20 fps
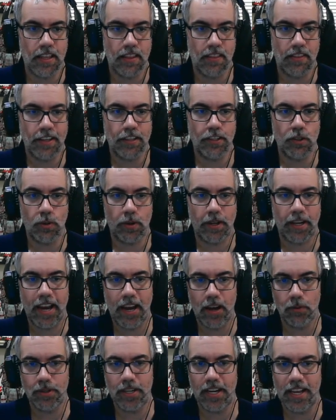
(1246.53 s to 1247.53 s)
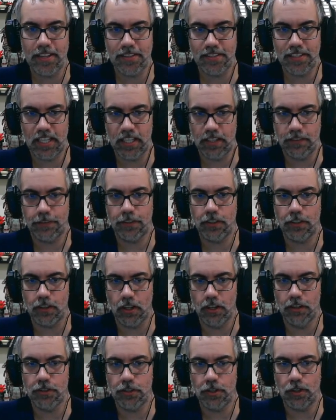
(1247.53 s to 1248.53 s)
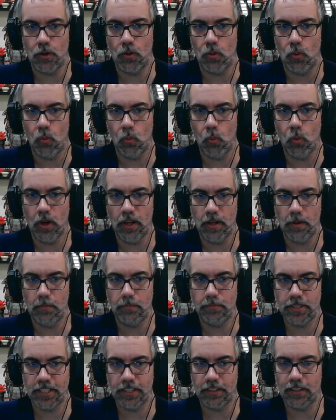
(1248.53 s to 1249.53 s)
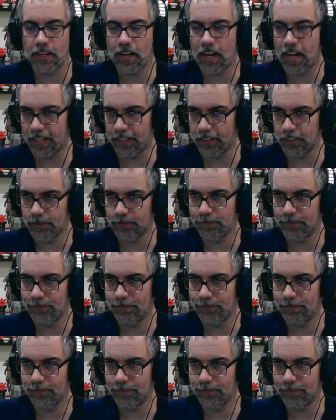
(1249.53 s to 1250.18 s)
that you count as if you're under 1 tier higher.